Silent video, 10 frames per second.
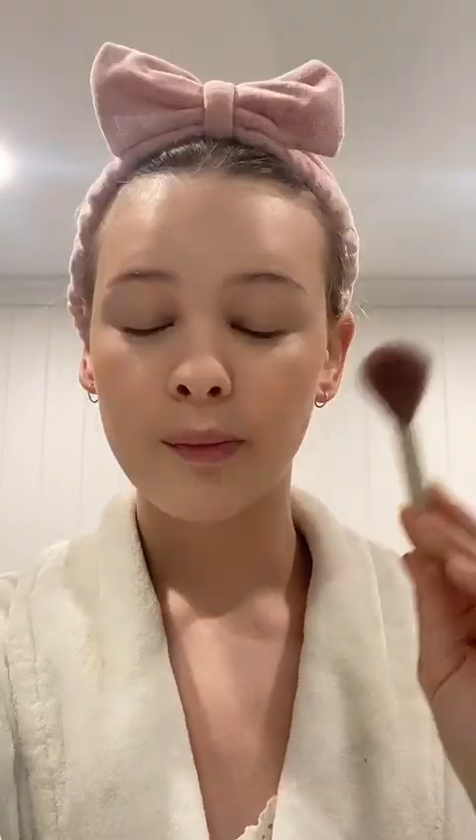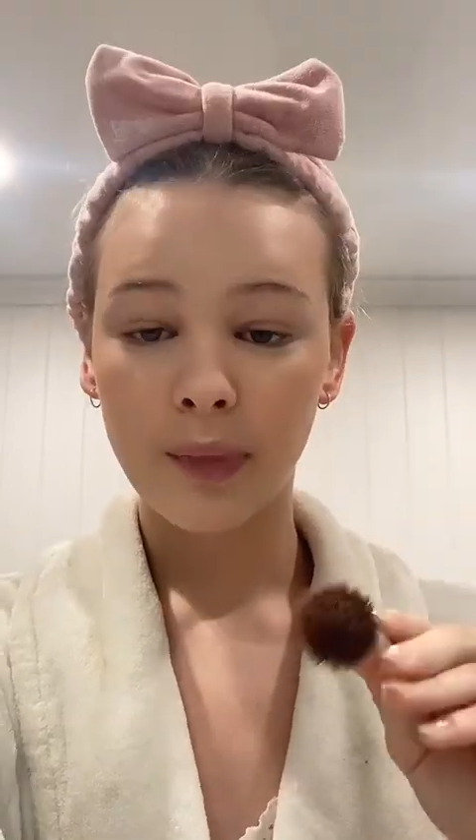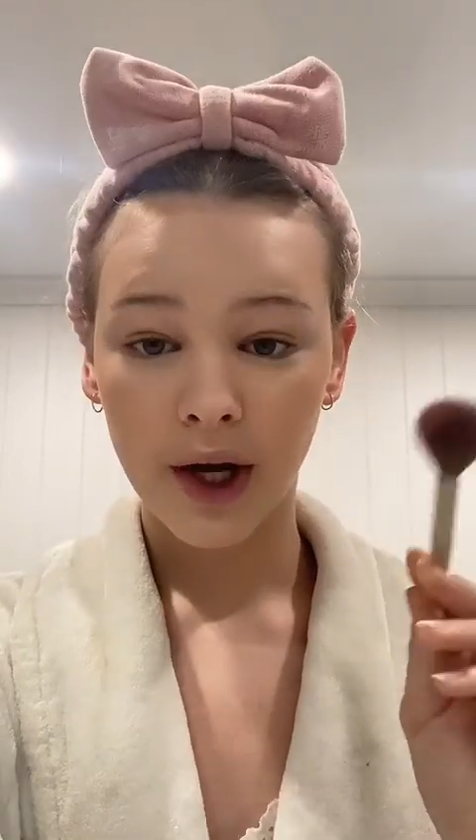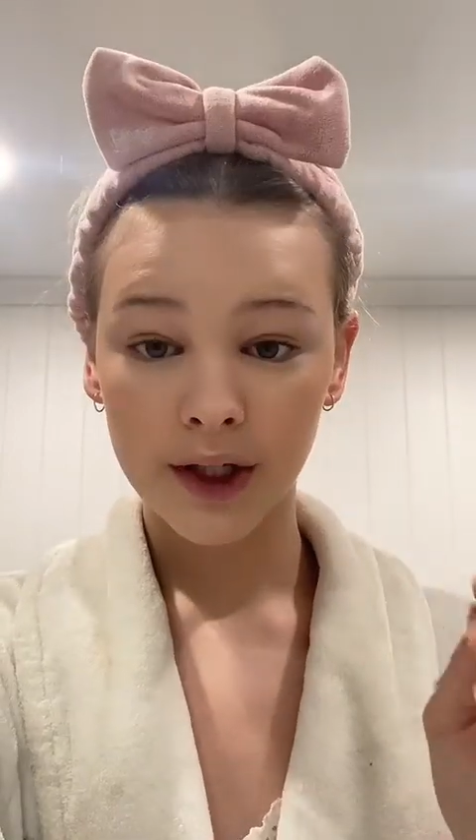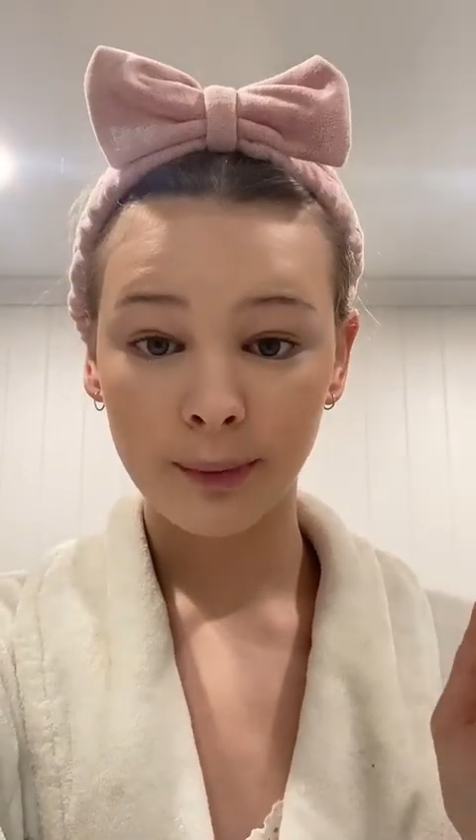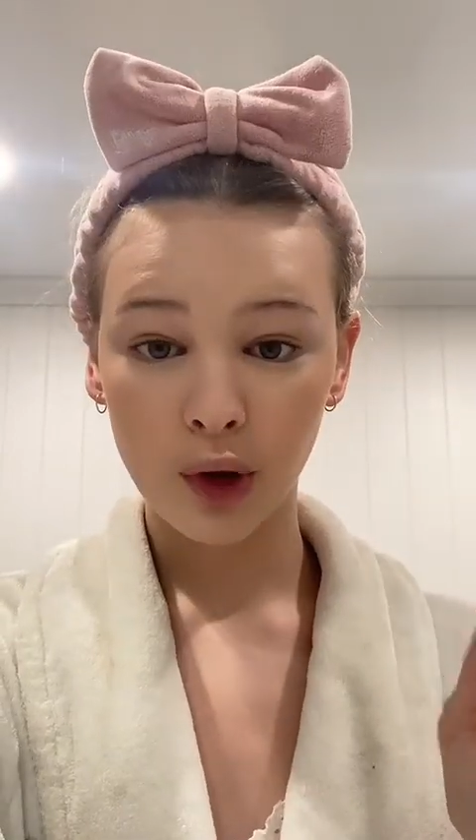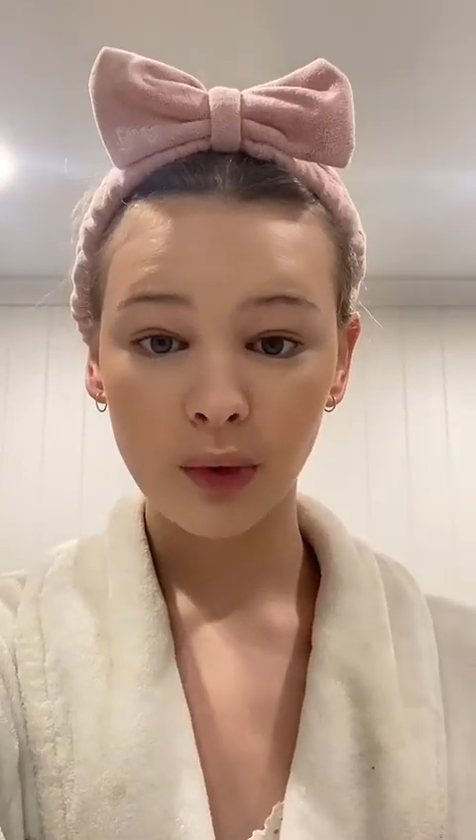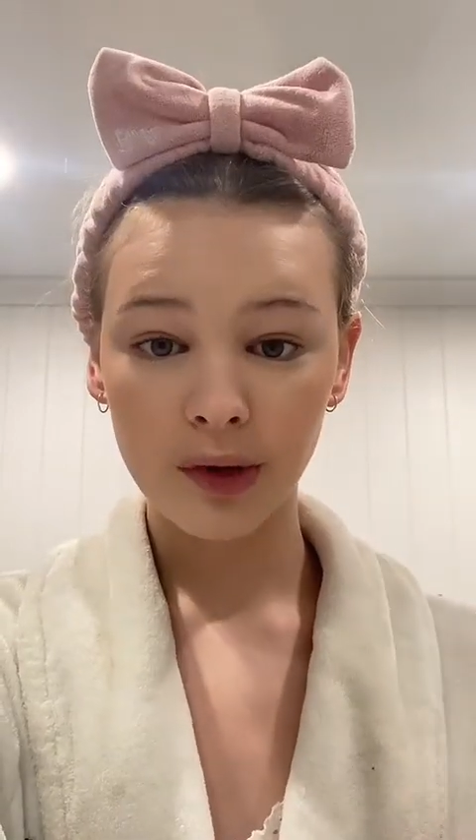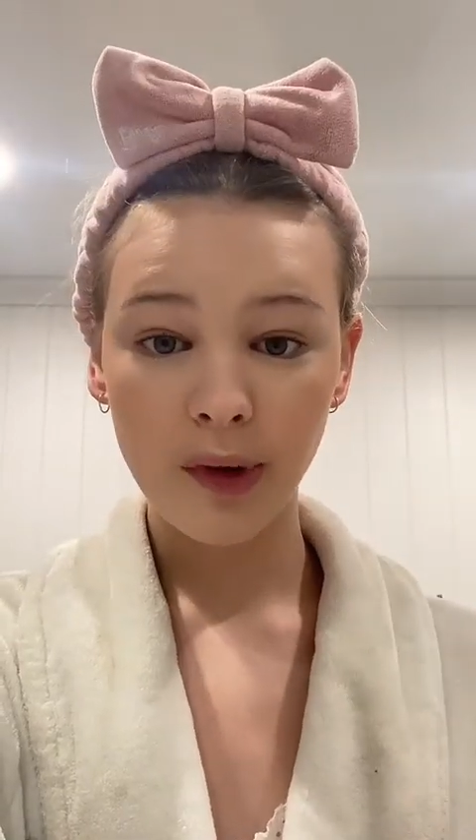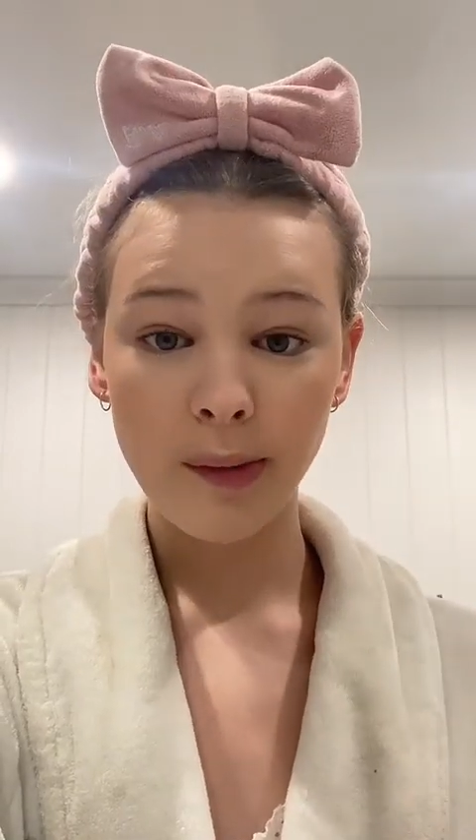But I spoke
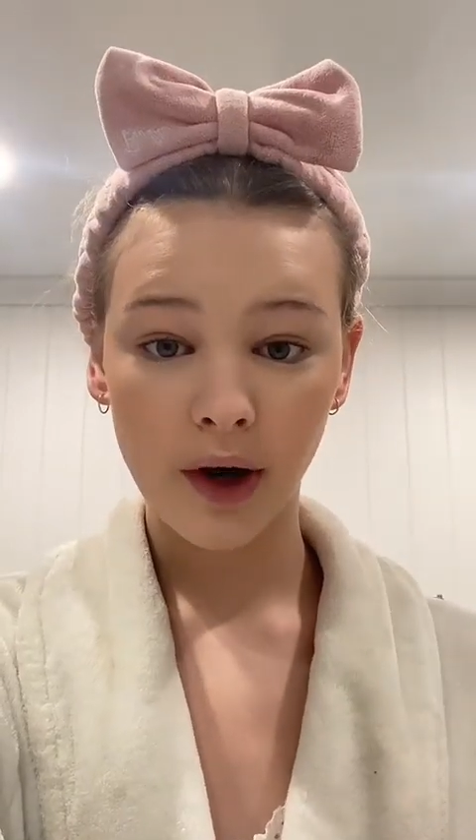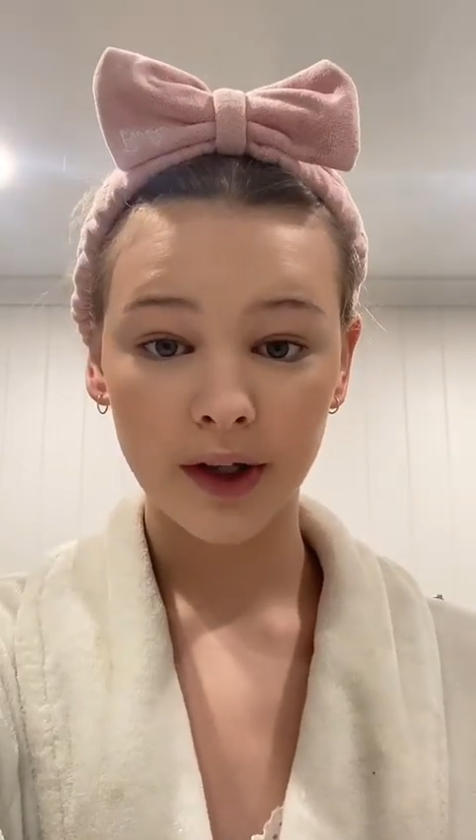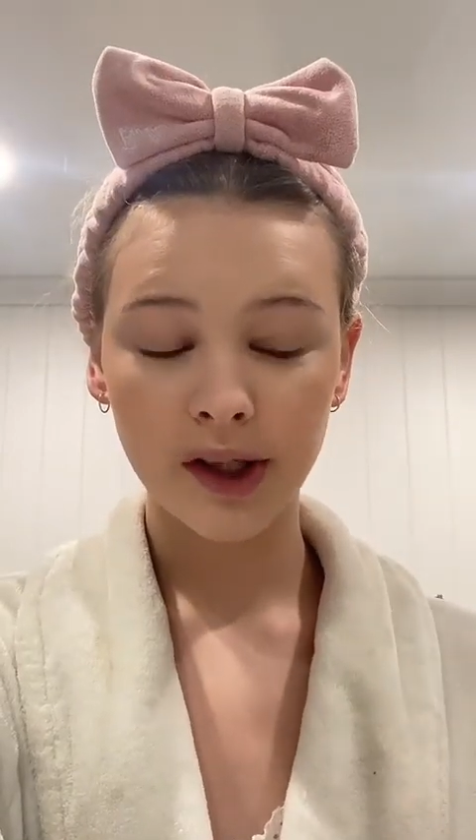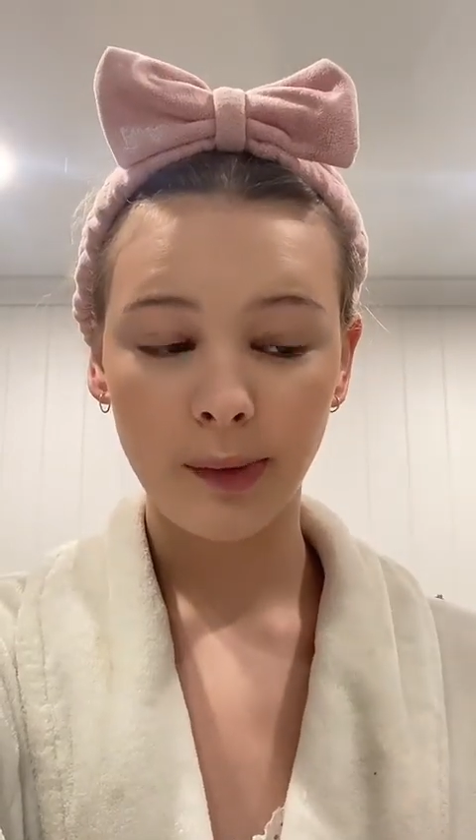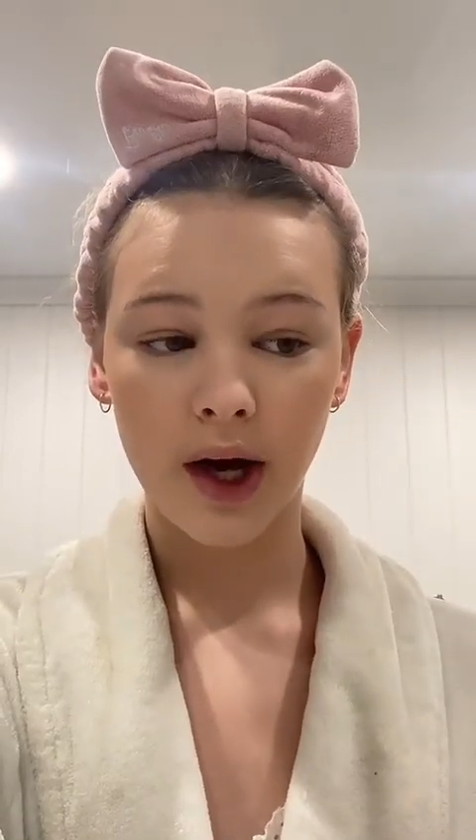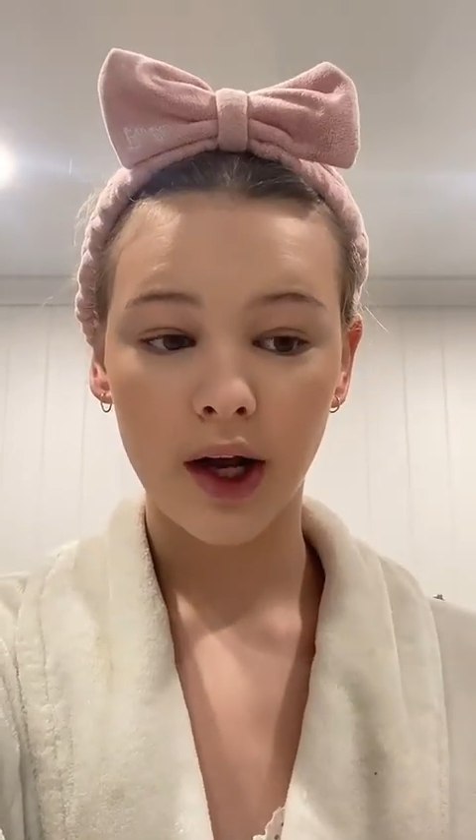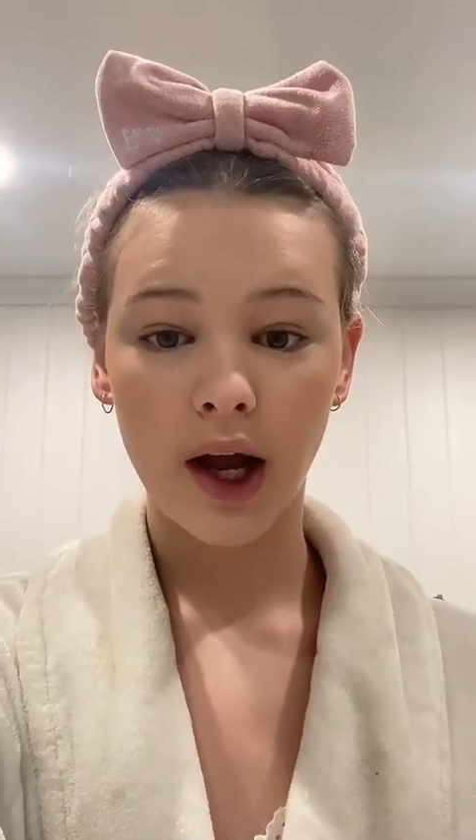with my parents about it,